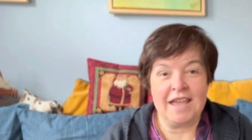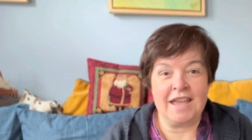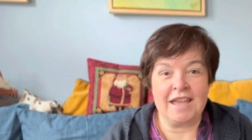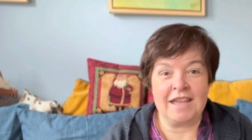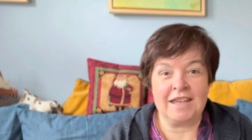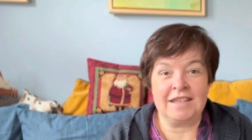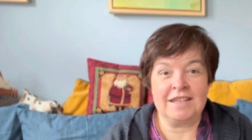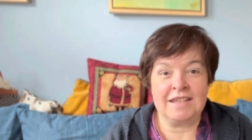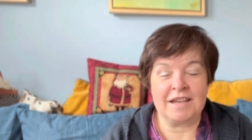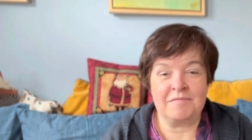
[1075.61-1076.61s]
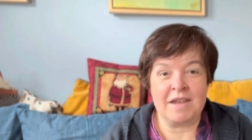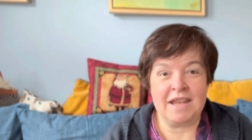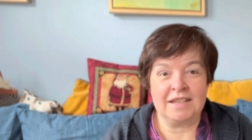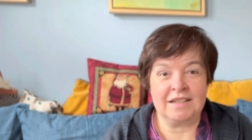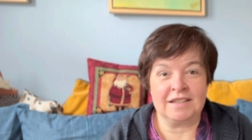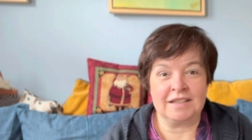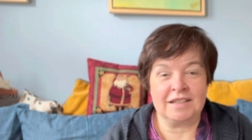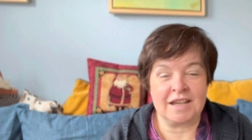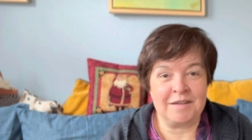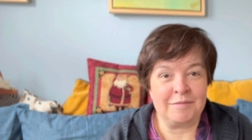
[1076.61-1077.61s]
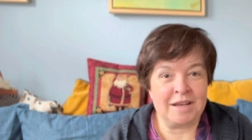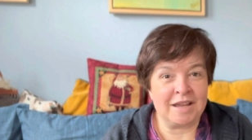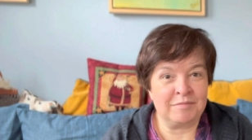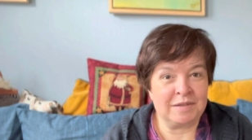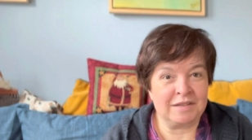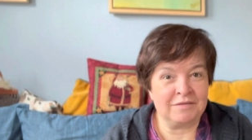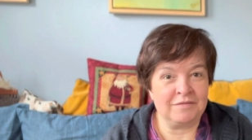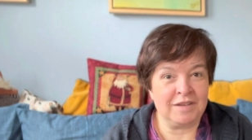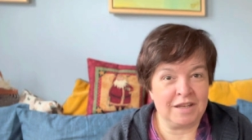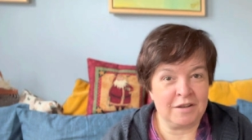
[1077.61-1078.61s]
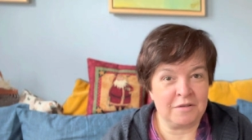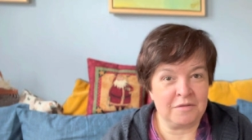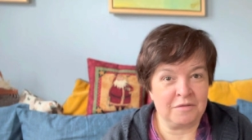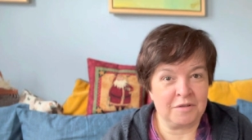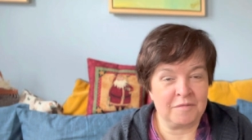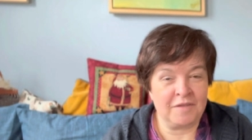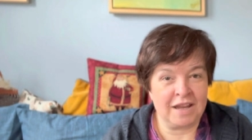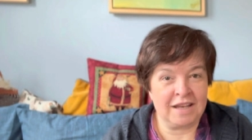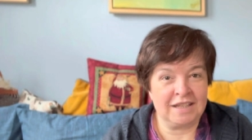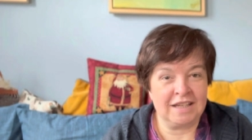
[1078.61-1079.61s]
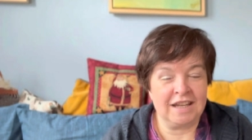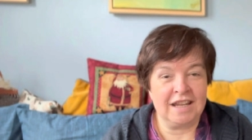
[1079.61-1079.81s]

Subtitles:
And I made a time-lapse video from that.